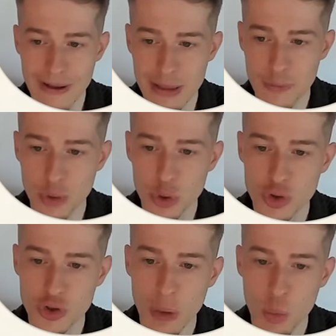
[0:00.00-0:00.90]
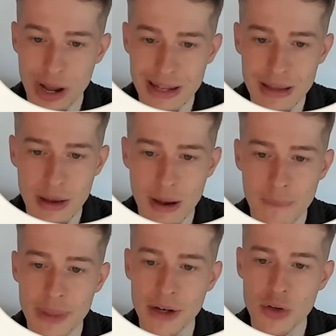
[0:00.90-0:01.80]
Therefore, you stop waiting
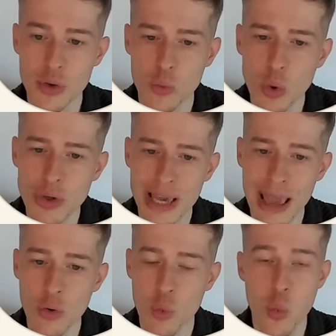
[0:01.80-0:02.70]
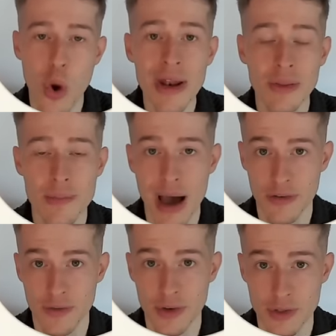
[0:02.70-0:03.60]
and you won't care when it
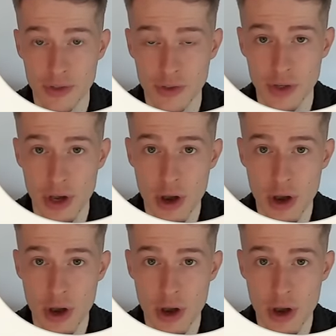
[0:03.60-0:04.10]
manifests.